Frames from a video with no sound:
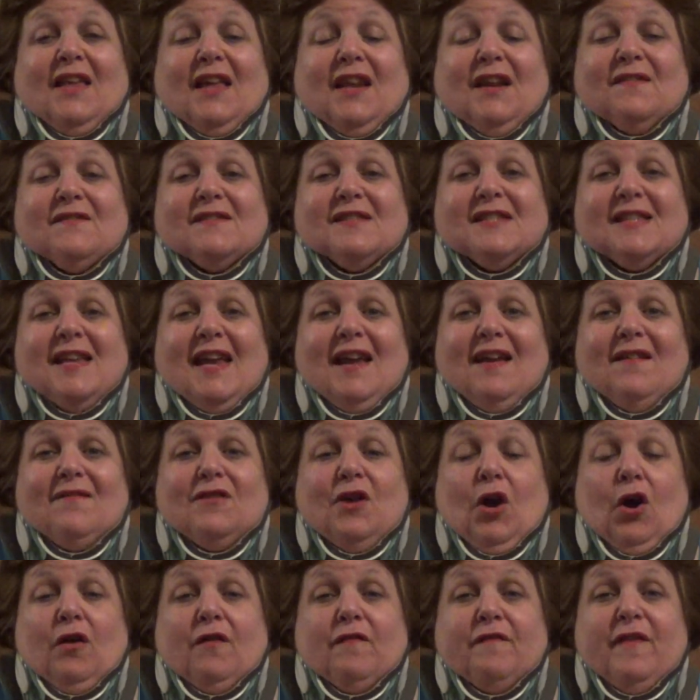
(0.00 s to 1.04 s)
that have
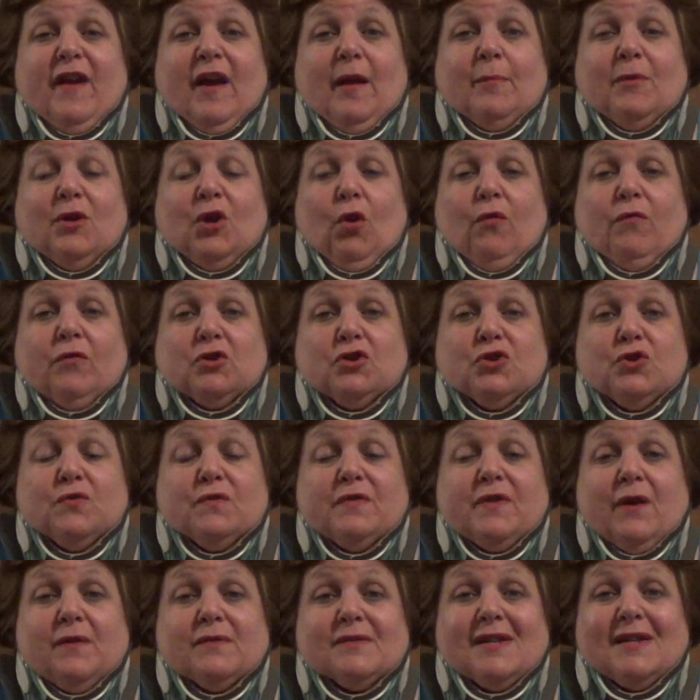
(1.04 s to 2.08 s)
saved our family over
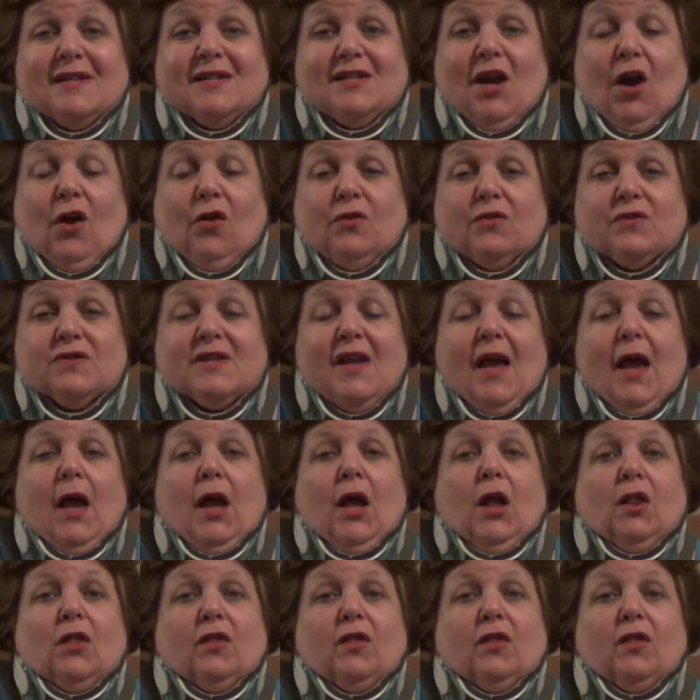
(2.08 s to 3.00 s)
$2,000.